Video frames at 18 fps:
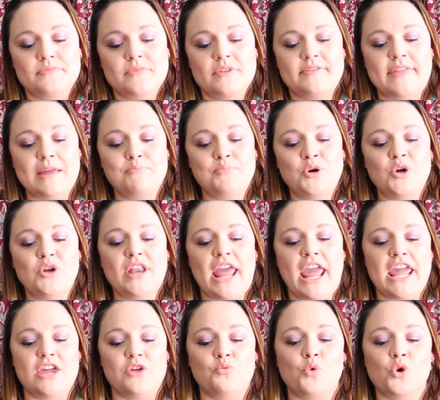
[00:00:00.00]
they put
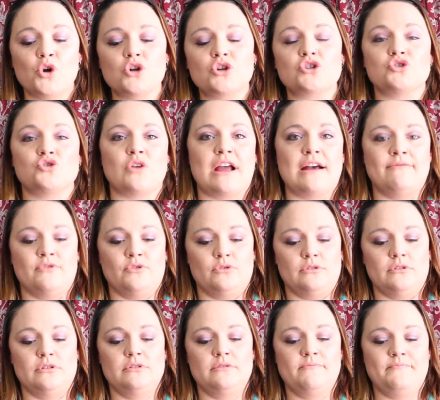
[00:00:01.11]
a work
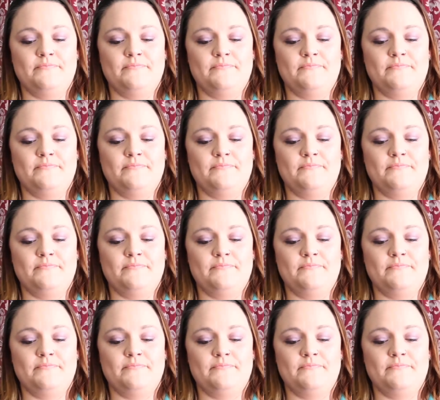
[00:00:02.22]
travel